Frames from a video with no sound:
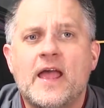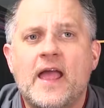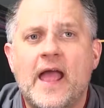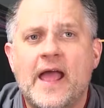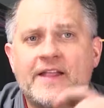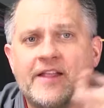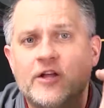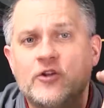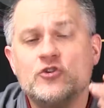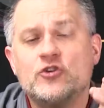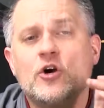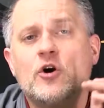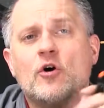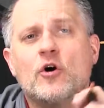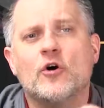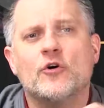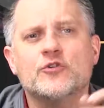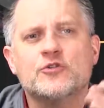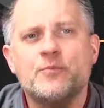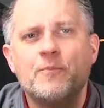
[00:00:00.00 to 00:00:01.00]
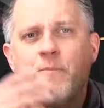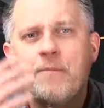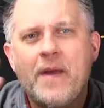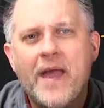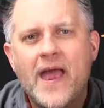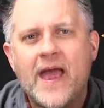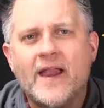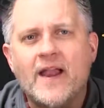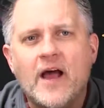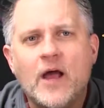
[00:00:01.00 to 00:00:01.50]
And then Joe goes,
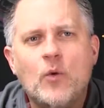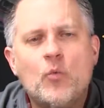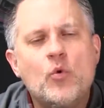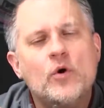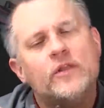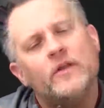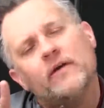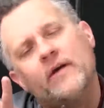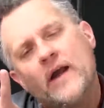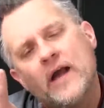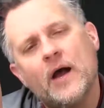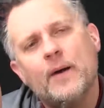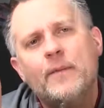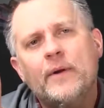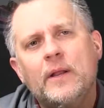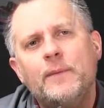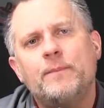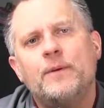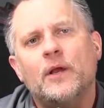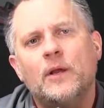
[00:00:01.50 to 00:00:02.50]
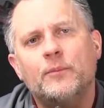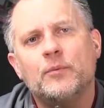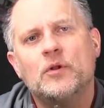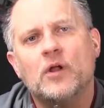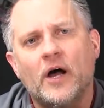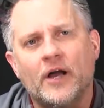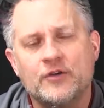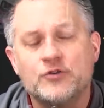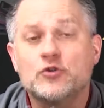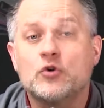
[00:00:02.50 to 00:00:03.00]
man, I wonder how many people
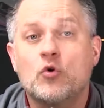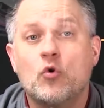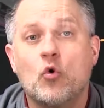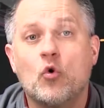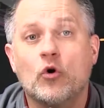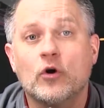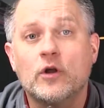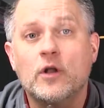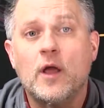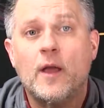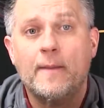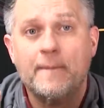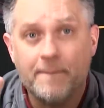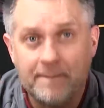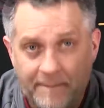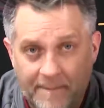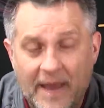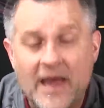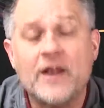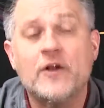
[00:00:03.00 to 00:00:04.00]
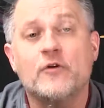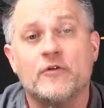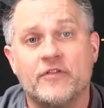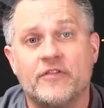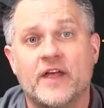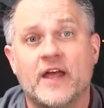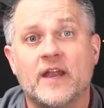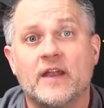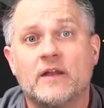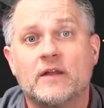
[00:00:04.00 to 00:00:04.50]
I scored better
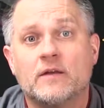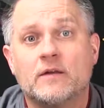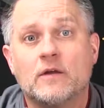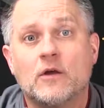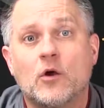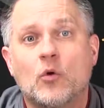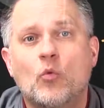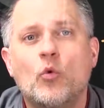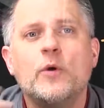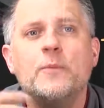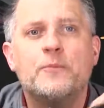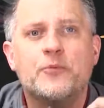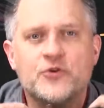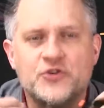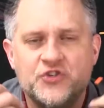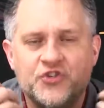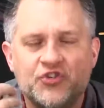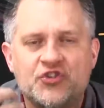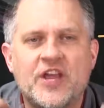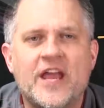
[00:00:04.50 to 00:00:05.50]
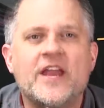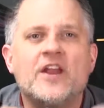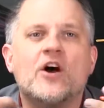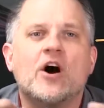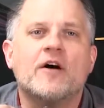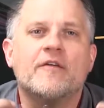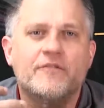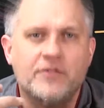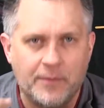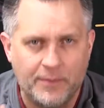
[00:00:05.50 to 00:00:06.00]
than. What percent
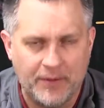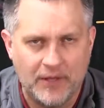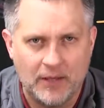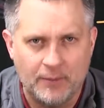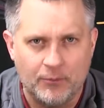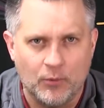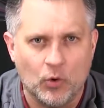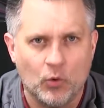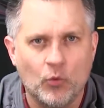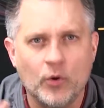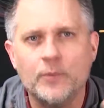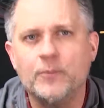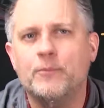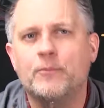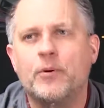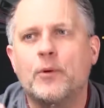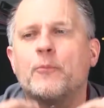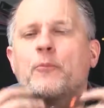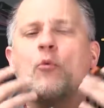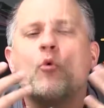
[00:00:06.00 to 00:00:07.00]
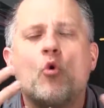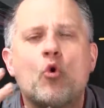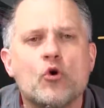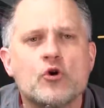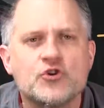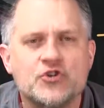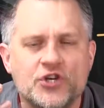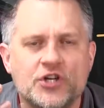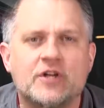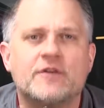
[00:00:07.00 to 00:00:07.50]
of the people, what
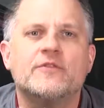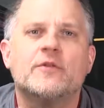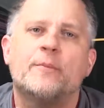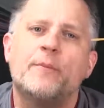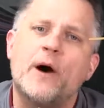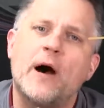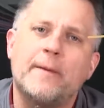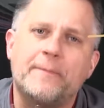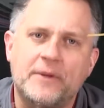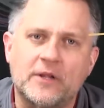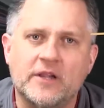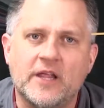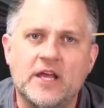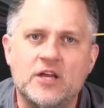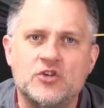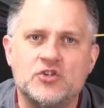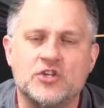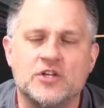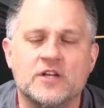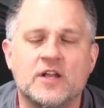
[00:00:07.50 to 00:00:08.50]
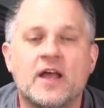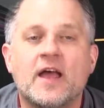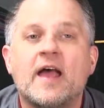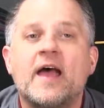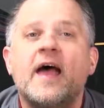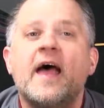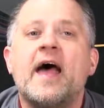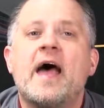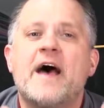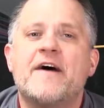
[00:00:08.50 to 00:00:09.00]
proportion of the population
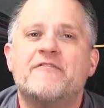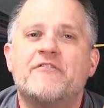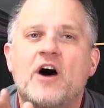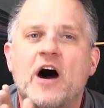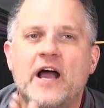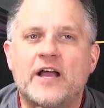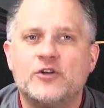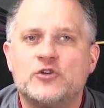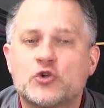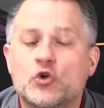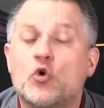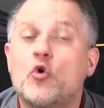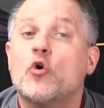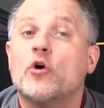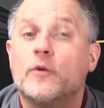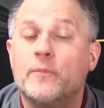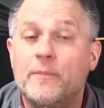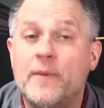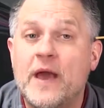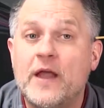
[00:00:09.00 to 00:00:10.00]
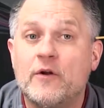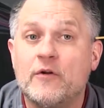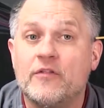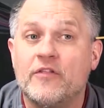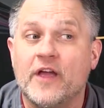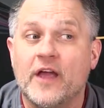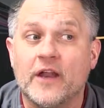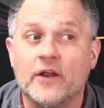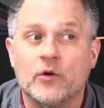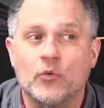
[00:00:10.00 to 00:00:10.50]
have I scored better
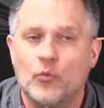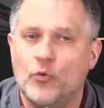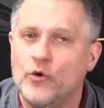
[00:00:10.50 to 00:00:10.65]
than